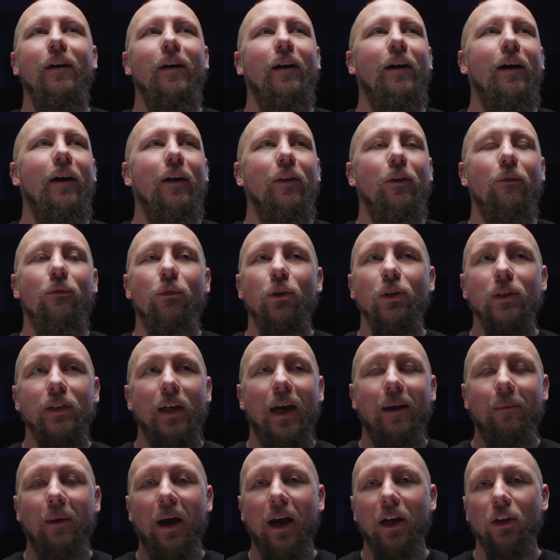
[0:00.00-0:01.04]
The first
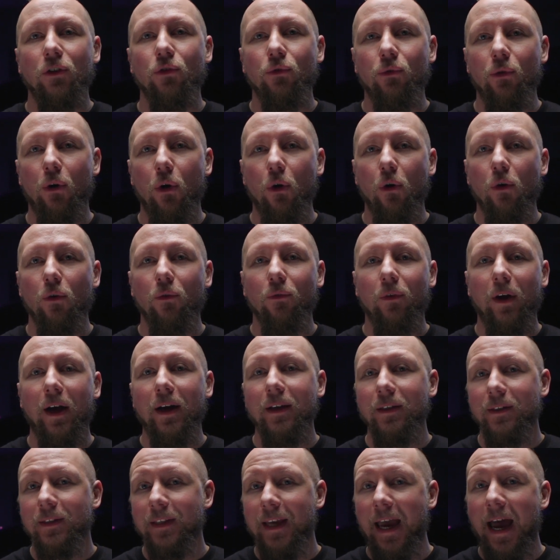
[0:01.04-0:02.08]
time I drove
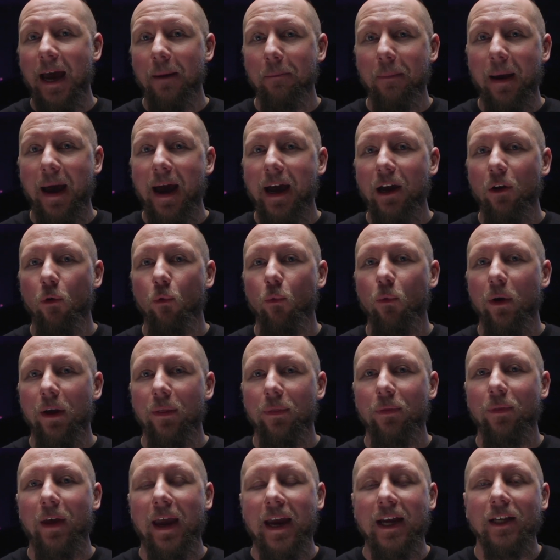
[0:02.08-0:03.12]
a Scat Pack
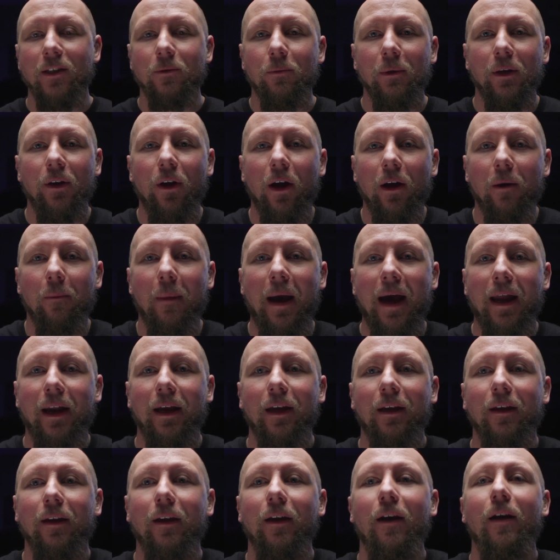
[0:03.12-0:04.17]
with the 8-speed
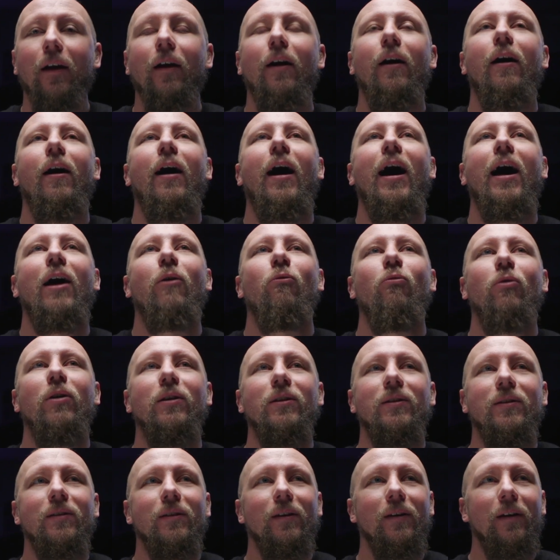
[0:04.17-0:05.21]
automatic, I
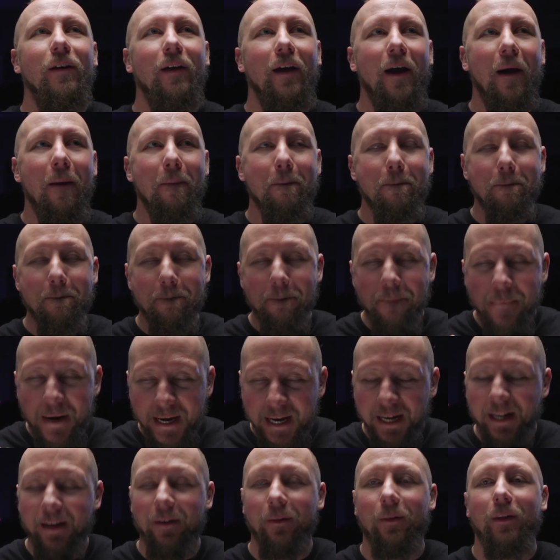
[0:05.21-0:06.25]
was
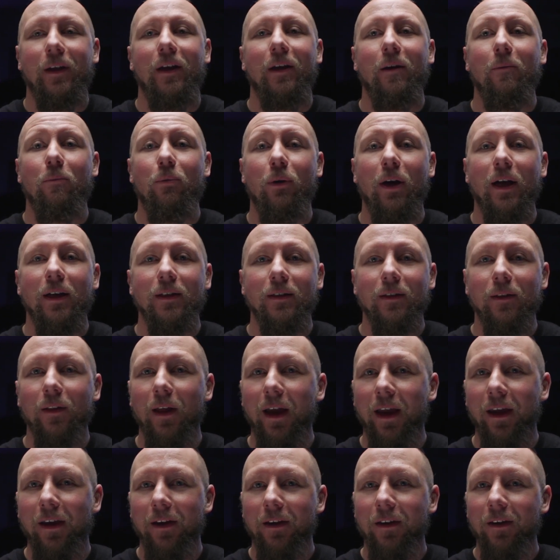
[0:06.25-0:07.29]
immediately impressed,
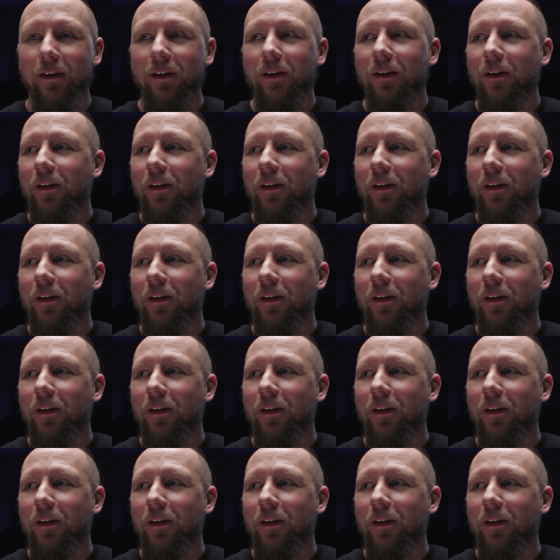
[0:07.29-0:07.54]
like